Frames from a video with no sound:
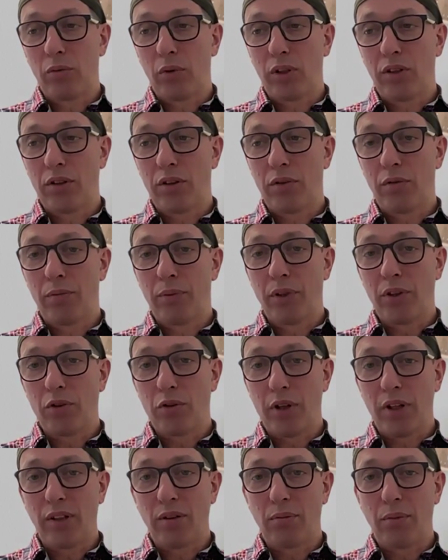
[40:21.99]
Once you've been
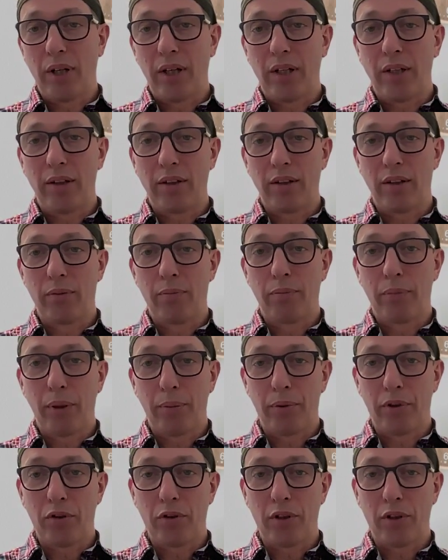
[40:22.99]
trained by the
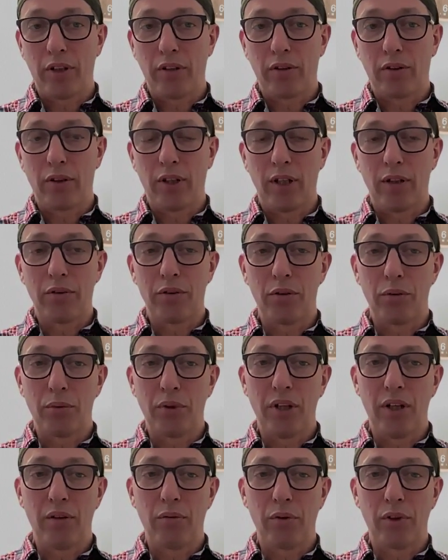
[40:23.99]
puppy trainer how you
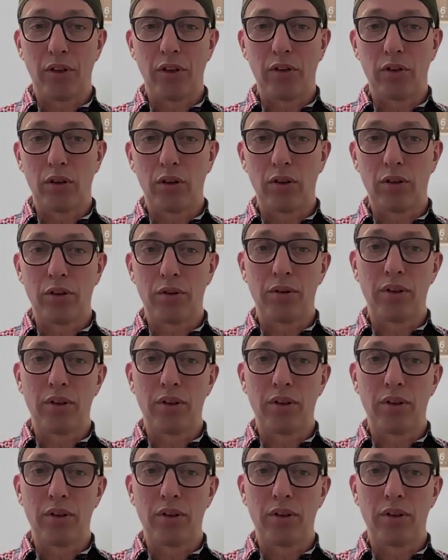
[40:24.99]
behave with the dog,